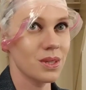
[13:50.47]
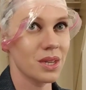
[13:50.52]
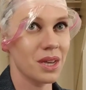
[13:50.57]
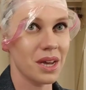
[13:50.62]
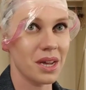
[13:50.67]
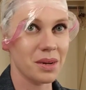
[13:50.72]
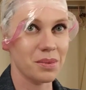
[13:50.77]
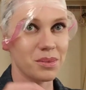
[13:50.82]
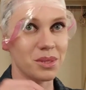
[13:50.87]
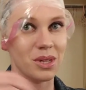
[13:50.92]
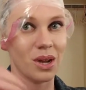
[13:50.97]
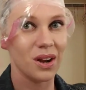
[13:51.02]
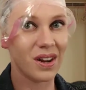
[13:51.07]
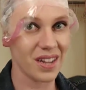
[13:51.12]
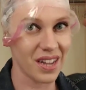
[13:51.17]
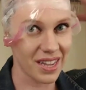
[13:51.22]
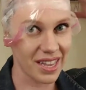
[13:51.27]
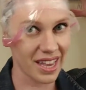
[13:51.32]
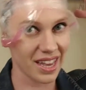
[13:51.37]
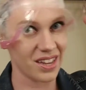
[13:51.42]
And I'm
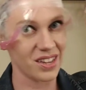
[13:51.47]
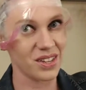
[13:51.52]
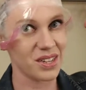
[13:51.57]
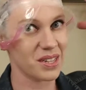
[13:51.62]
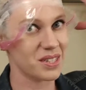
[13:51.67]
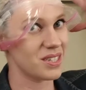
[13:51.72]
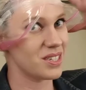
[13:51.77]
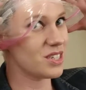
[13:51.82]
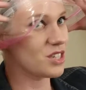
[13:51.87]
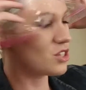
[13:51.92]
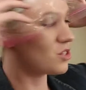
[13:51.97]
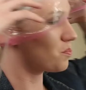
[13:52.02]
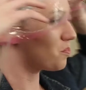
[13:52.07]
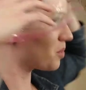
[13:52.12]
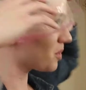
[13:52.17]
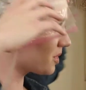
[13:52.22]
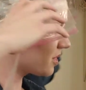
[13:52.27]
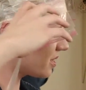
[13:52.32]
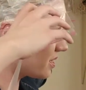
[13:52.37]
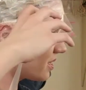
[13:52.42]
sorry I can't
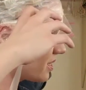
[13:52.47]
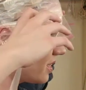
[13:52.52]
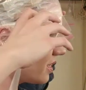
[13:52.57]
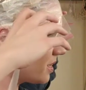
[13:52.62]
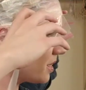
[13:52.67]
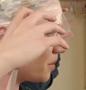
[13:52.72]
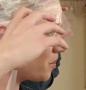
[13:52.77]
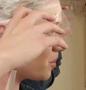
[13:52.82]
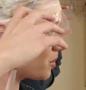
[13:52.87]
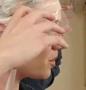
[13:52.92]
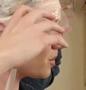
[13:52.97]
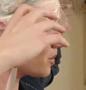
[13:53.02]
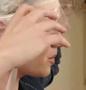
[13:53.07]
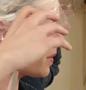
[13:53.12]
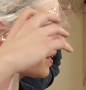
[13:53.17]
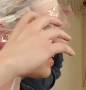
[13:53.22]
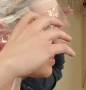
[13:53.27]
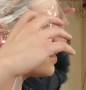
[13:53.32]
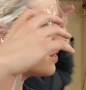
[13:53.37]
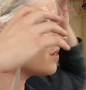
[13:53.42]
completely pull
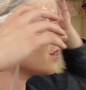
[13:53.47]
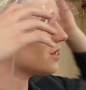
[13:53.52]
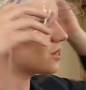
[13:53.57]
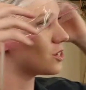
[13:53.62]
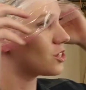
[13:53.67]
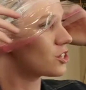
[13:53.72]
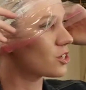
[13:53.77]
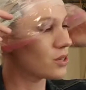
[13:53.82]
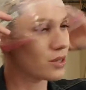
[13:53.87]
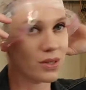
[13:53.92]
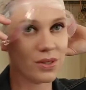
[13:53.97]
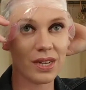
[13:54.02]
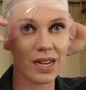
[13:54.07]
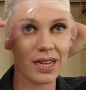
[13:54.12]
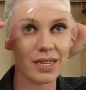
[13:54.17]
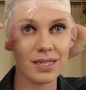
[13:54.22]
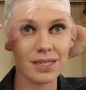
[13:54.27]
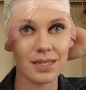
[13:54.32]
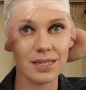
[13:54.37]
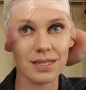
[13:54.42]
around to show you
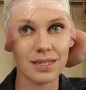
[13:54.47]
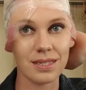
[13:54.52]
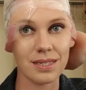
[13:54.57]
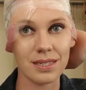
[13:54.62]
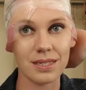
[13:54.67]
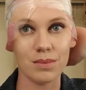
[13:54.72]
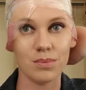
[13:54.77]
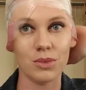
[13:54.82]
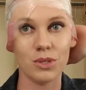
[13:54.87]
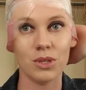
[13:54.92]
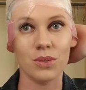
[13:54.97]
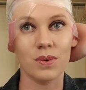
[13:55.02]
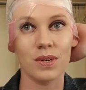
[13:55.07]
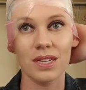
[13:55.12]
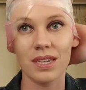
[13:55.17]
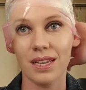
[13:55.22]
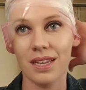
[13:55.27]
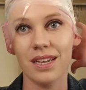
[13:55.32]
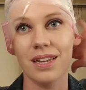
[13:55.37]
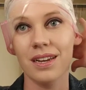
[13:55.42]
guys this as I'm doing
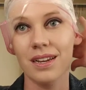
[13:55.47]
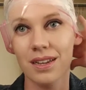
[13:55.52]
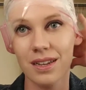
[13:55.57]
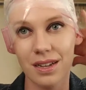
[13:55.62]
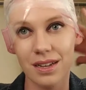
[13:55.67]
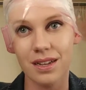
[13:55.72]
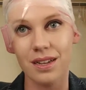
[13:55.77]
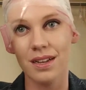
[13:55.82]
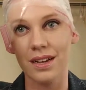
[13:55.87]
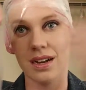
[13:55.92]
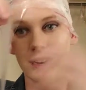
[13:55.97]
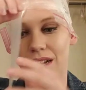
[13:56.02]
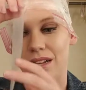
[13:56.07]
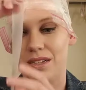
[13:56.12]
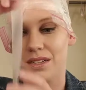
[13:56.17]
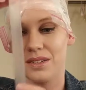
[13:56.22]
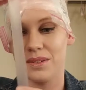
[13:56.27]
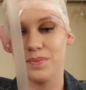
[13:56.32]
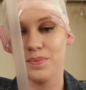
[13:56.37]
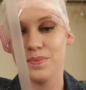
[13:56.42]
it.
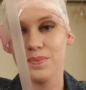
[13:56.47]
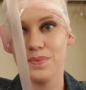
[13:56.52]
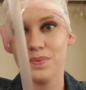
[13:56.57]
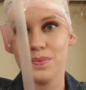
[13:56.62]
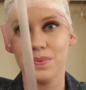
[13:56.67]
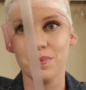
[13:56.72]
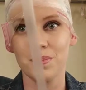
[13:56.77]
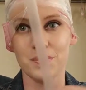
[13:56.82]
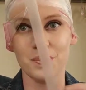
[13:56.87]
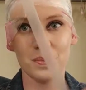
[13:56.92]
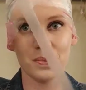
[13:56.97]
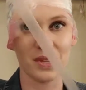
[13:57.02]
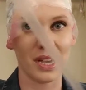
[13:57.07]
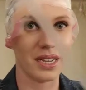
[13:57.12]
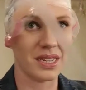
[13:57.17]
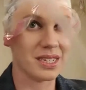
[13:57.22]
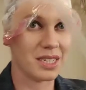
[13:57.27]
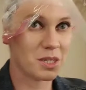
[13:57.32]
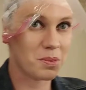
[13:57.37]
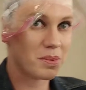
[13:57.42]
I
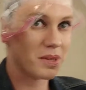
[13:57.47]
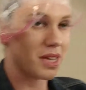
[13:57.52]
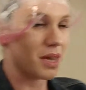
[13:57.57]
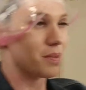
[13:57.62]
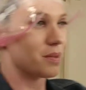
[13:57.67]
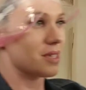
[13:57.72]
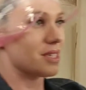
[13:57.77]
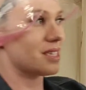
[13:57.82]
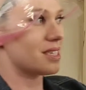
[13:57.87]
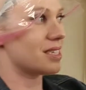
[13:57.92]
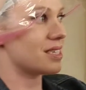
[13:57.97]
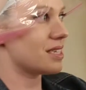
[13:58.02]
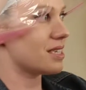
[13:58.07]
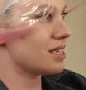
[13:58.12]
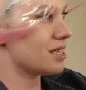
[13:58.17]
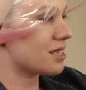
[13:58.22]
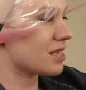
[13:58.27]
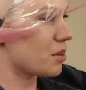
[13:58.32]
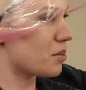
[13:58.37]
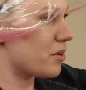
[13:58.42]
need to be able to
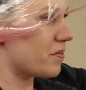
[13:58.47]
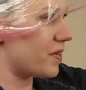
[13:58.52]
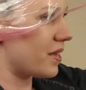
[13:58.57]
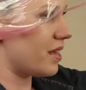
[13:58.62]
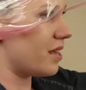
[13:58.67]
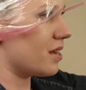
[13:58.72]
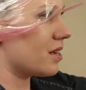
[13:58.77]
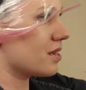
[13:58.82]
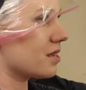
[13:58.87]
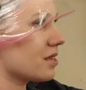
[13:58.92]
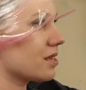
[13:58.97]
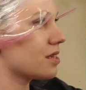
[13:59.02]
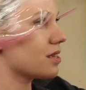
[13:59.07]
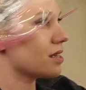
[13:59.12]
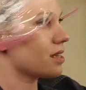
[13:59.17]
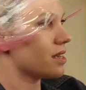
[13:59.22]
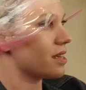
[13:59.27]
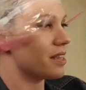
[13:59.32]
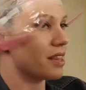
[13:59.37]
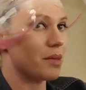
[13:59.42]
see some of it
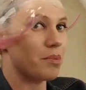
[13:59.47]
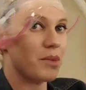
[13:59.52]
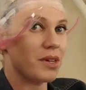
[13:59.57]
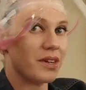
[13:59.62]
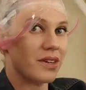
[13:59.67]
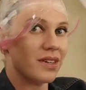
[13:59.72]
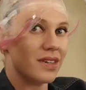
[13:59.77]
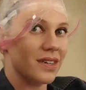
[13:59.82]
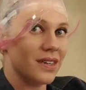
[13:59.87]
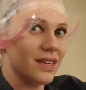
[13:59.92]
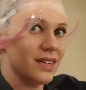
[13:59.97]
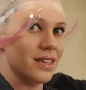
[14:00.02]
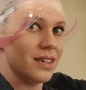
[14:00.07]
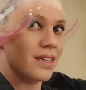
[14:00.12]
in the mirror.